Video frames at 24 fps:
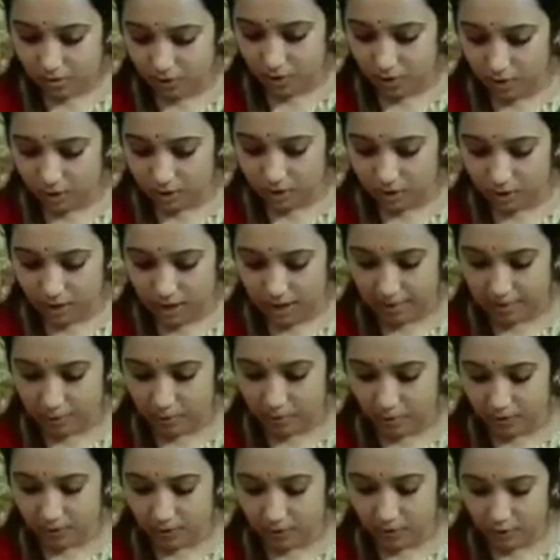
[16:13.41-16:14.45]
what i'm
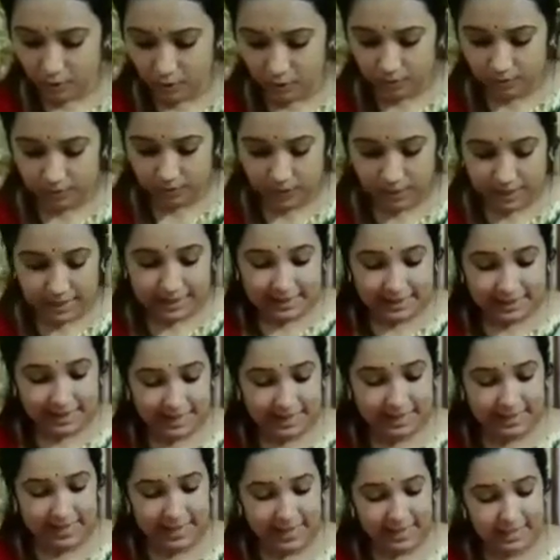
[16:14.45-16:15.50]
going to
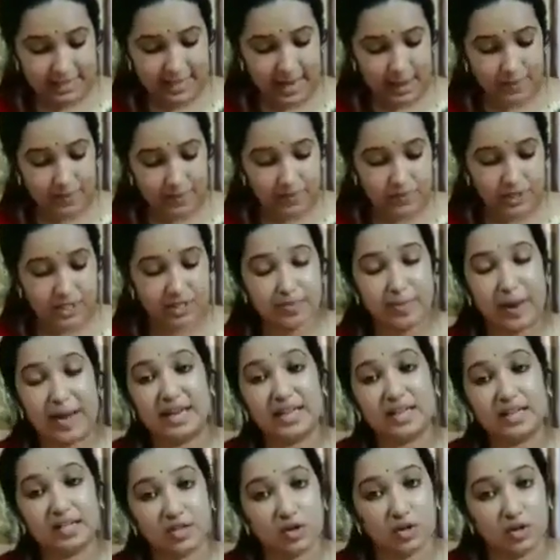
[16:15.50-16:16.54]
dictate some
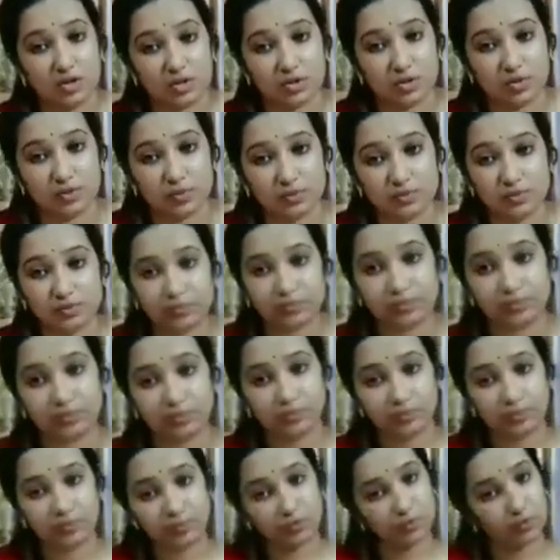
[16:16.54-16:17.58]
spellings also
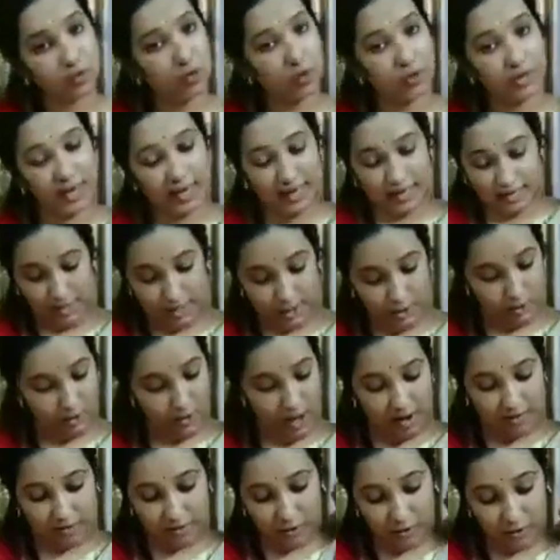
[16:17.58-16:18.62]
okay you
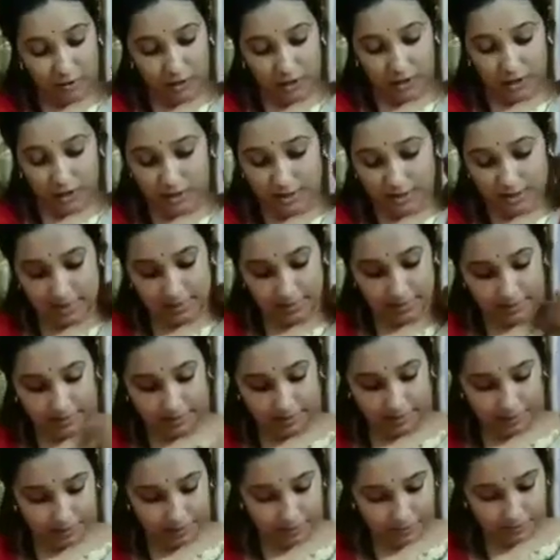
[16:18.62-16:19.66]
have to learn them
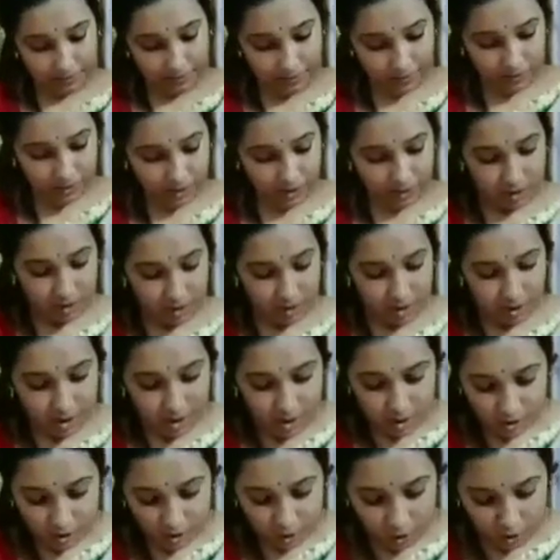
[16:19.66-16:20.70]

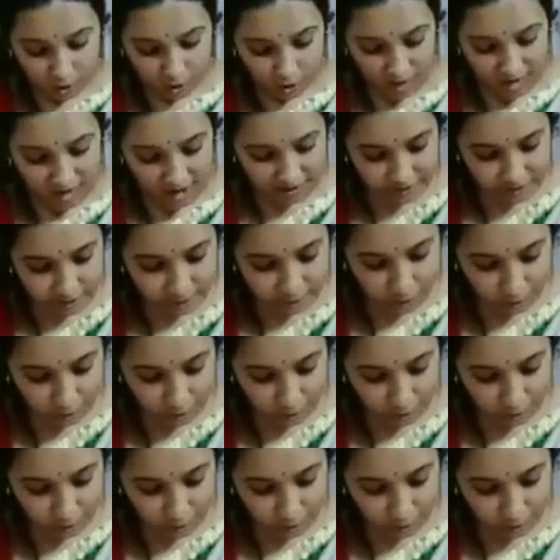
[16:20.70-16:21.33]
those who have the